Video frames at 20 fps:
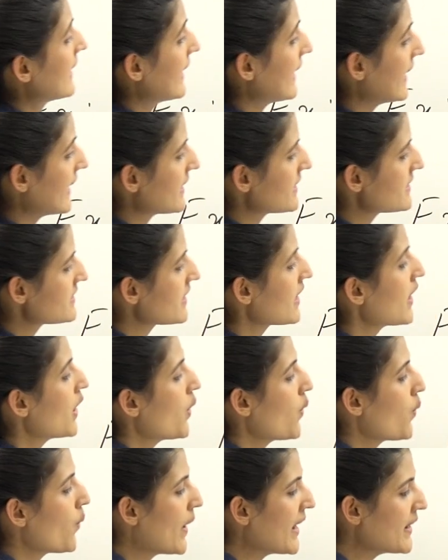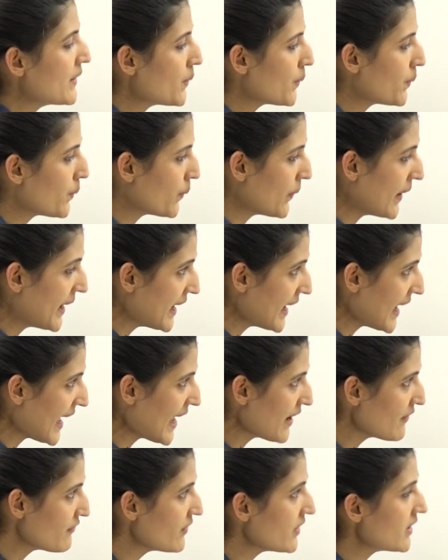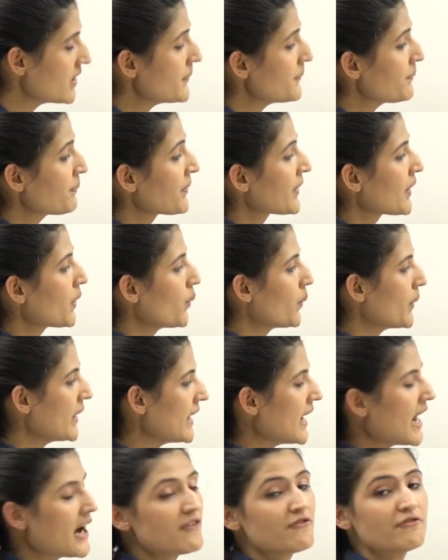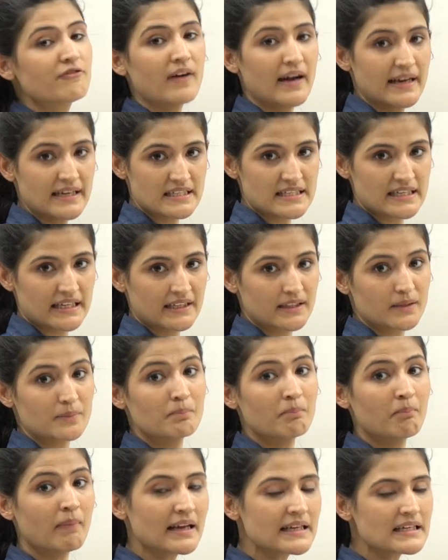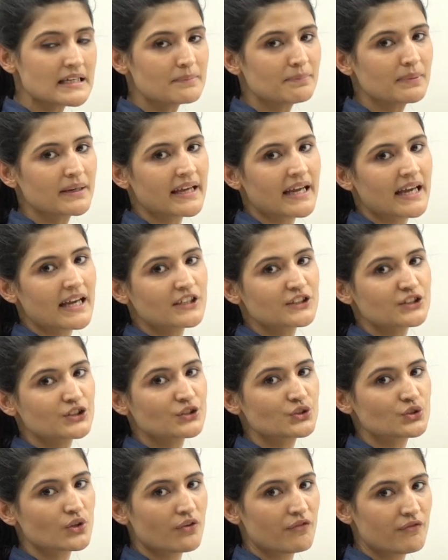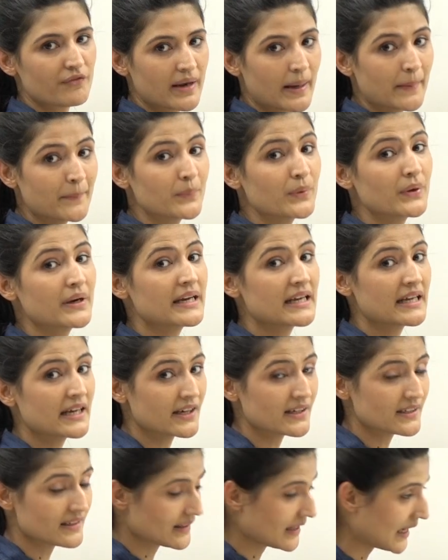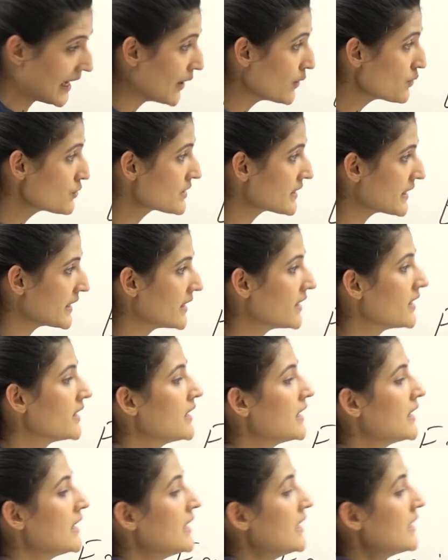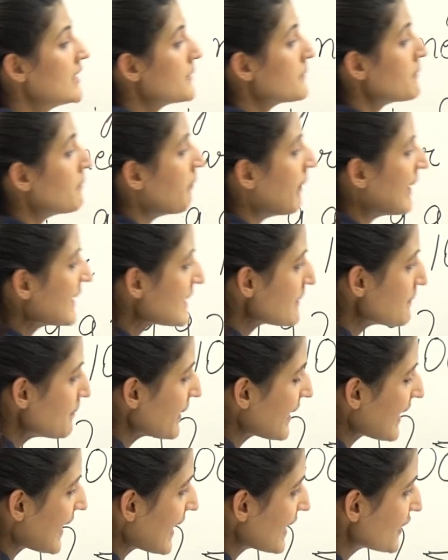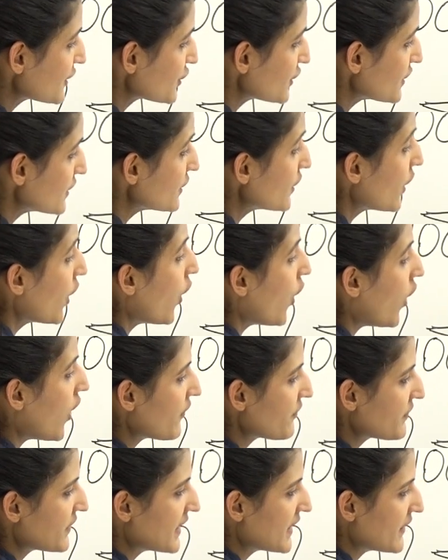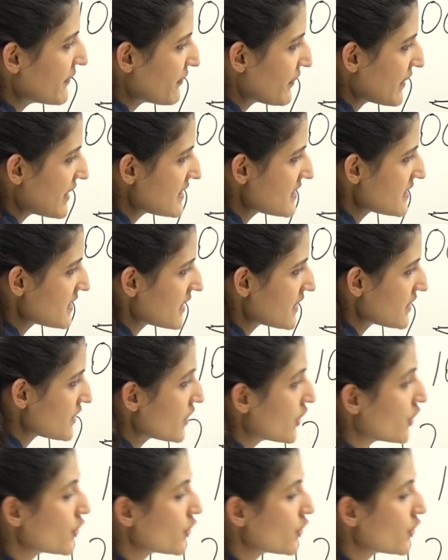is whenever we are finding the multiplications of number near 1000, multiplication of the differences